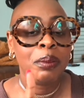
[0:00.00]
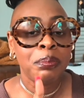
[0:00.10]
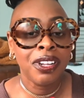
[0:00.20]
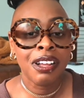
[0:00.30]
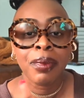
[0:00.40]
I
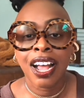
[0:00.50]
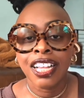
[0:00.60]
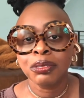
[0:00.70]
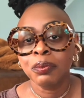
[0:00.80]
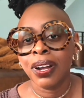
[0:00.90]
plug my
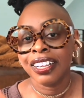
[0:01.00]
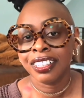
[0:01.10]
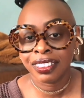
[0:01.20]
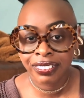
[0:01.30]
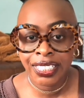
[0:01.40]
Osmo
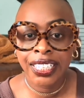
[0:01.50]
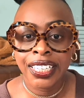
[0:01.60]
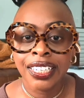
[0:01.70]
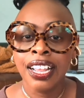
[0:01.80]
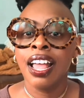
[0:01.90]
Pocket three
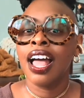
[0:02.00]
in.